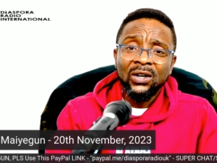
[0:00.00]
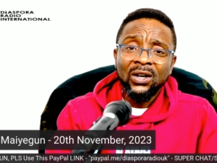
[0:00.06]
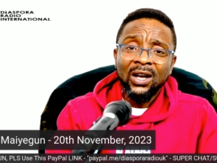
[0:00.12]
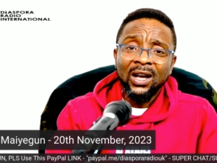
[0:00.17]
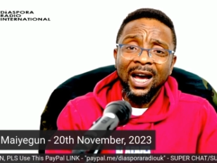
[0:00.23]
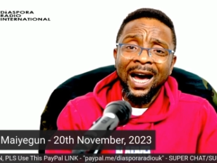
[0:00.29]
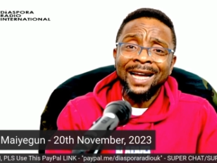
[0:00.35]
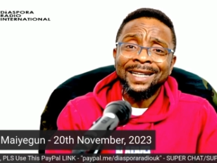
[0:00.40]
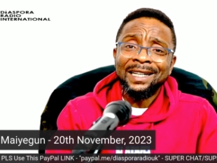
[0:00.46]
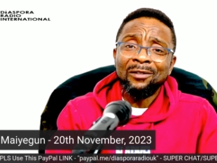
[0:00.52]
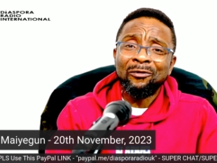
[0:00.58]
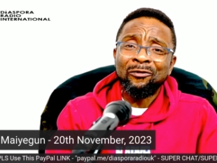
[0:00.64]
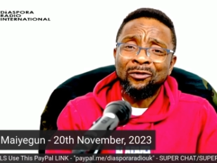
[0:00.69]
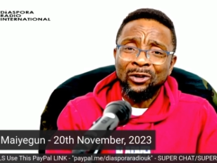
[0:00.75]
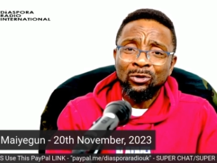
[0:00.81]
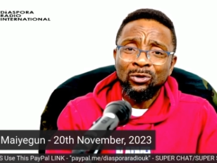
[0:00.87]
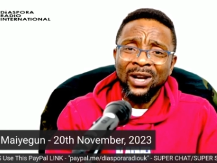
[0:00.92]
And they
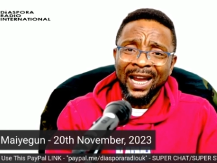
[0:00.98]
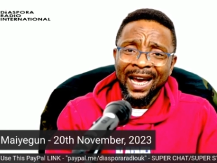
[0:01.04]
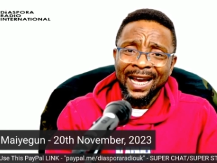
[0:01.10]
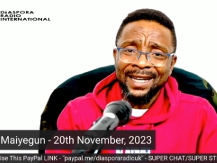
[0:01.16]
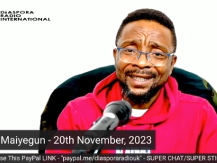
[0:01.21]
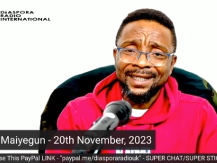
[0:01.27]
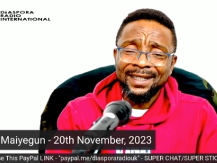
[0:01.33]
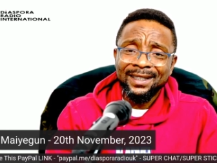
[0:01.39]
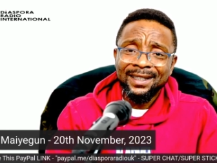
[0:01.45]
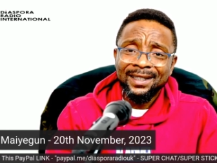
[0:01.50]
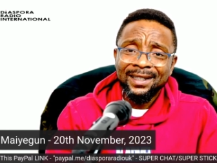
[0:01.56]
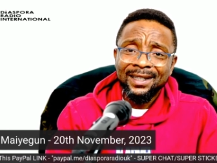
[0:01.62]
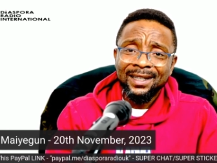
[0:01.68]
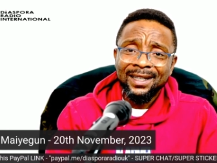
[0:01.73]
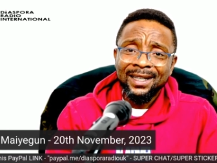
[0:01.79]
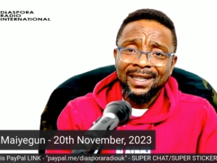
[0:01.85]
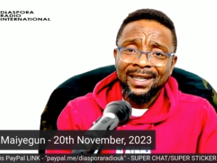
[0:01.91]
feel like
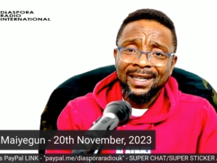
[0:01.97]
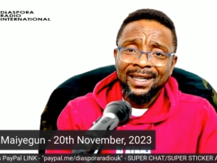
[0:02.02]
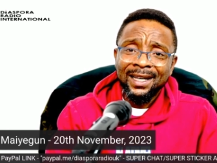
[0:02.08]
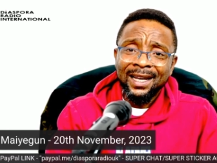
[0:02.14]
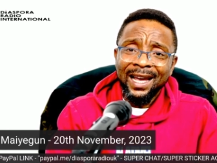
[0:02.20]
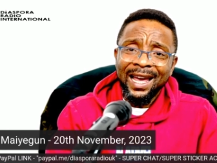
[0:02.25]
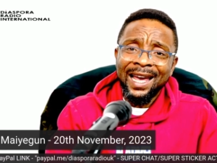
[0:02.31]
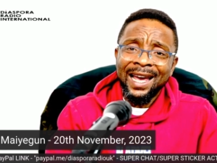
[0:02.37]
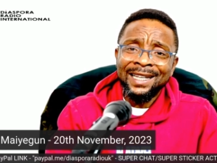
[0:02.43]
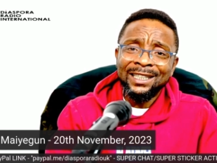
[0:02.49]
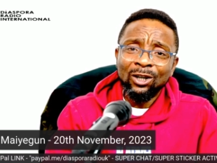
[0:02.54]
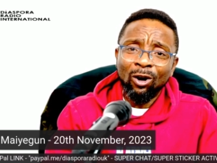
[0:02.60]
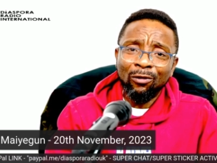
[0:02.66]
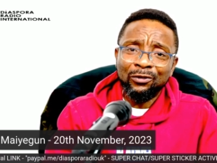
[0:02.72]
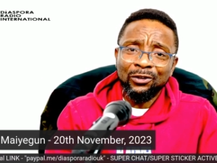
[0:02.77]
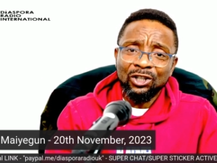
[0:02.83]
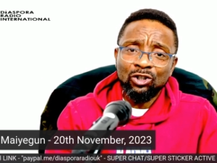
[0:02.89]
any
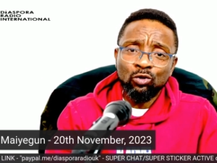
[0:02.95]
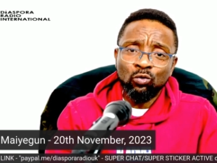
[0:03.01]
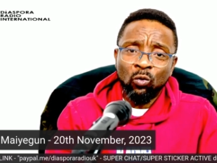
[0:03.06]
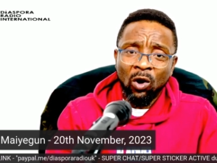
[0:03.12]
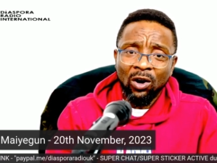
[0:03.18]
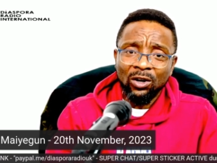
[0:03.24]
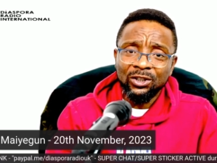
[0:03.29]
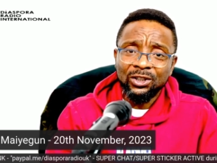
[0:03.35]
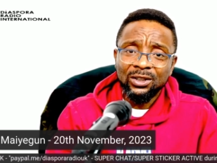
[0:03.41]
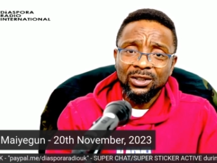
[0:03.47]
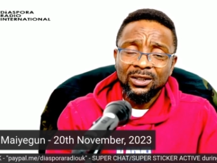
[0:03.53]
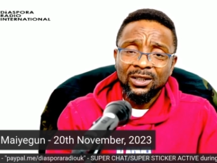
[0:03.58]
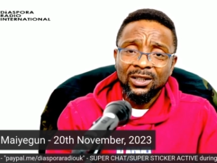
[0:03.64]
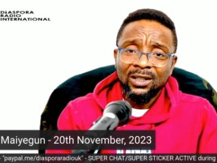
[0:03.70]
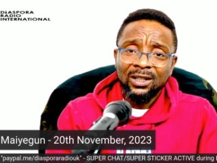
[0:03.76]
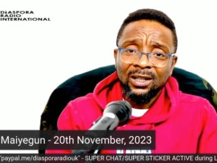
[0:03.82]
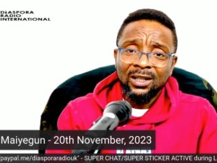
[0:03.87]
of his word
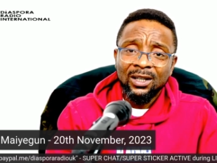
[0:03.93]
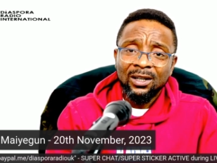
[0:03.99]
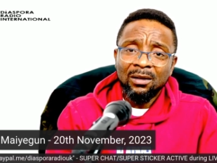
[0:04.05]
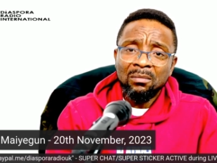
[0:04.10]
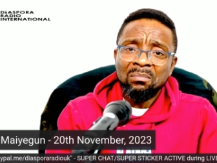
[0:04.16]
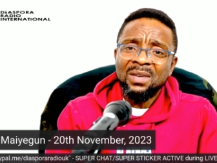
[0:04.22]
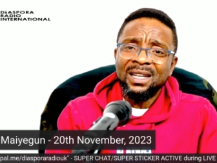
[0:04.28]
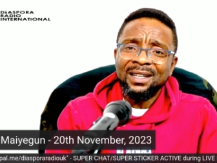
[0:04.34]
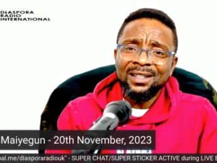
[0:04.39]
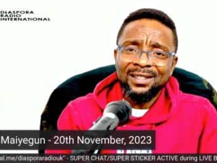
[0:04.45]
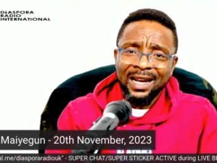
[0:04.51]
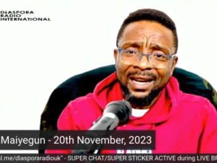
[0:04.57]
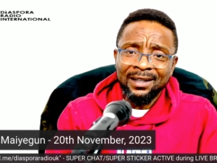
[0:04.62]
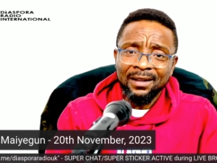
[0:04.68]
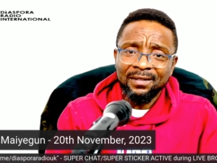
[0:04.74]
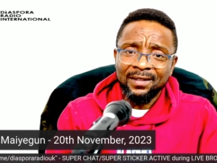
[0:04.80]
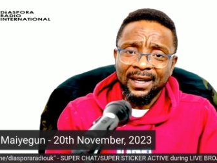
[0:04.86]
means
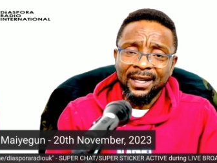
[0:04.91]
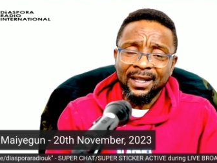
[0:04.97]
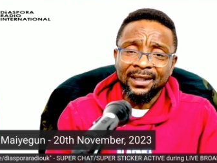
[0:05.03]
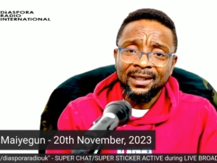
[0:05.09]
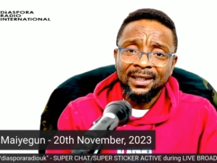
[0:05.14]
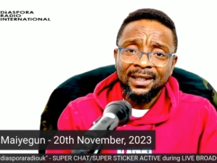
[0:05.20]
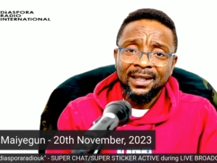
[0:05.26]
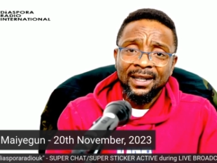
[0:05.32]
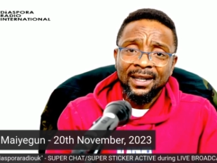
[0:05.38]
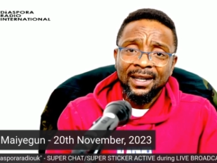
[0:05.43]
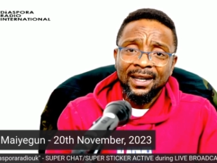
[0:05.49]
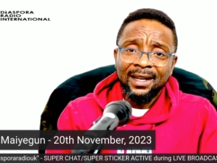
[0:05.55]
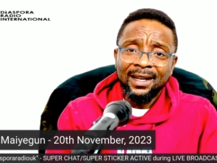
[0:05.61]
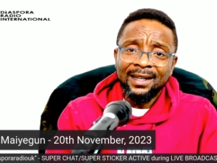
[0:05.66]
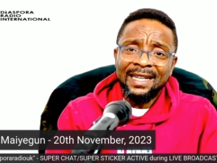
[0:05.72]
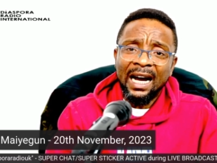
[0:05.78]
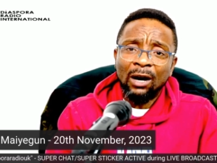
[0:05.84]
anything
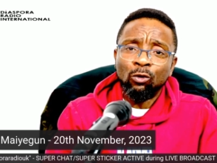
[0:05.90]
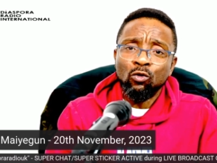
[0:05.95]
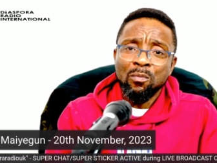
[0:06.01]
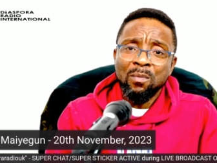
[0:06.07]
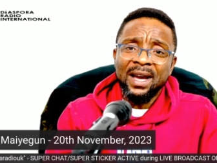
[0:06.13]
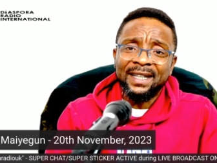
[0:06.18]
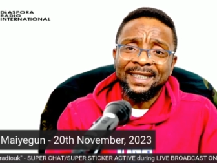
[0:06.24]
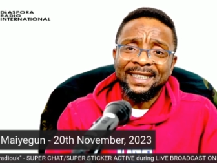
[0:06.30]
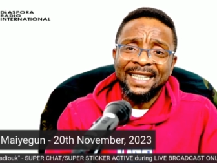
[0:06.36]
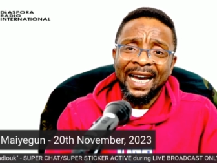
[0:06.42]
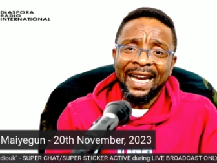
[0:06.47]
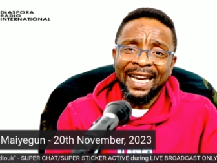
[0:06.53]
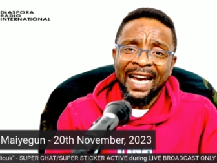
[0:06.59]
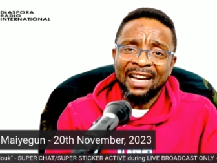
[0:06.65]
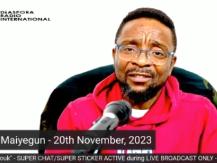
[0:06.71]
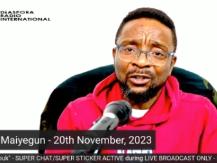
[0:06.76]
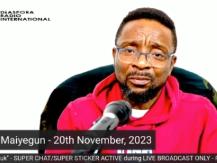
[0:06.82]
that will make their
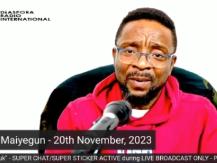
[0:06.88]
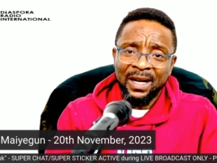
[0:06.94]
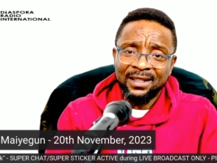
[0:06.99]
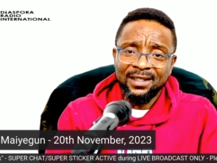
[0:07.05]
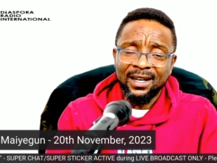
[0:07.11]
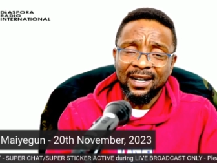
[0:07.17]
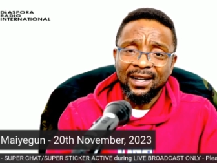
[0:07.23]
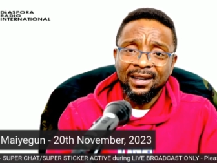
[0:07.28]
lives better.